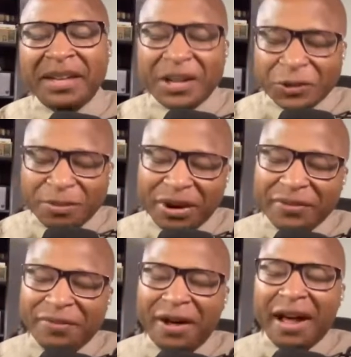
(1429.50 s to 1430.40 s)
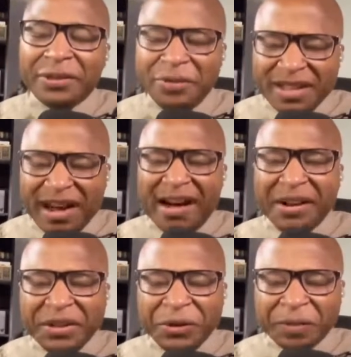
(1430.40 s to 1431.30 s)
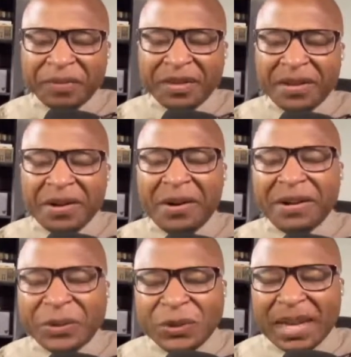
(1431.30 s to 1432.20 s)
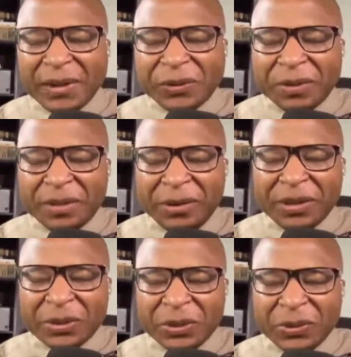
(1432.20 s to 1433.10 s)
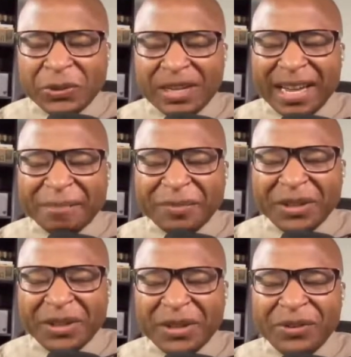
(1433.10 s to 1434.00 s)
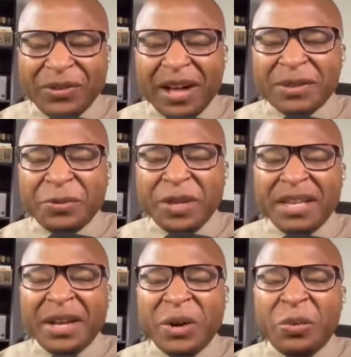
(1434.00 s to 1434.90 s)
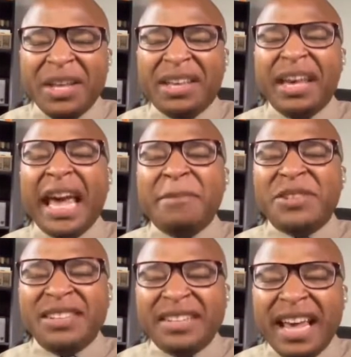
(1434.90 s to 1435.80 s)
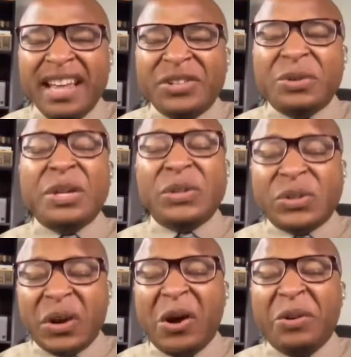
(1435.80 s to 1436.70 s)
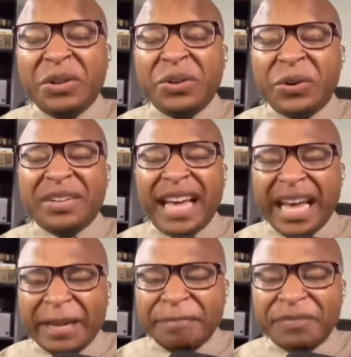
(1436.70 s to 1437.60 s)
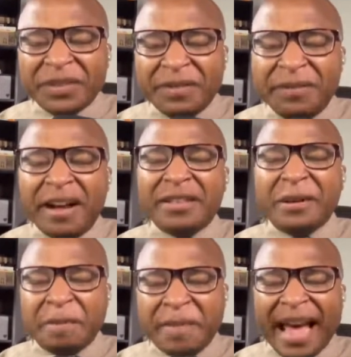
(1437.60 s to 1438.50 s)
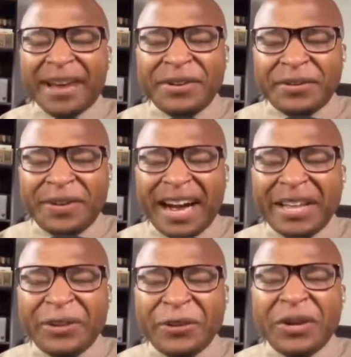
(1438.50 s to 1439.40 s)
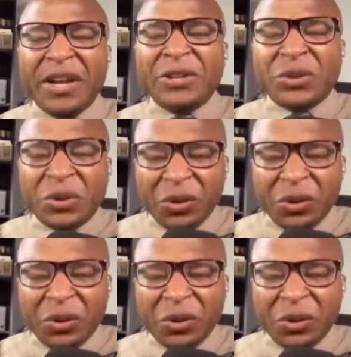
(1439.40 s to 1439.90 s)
Let's pray. Father, we honor you on this testimony Tuesday. Father, we we came today to exalt your name. Father, to magnify you, to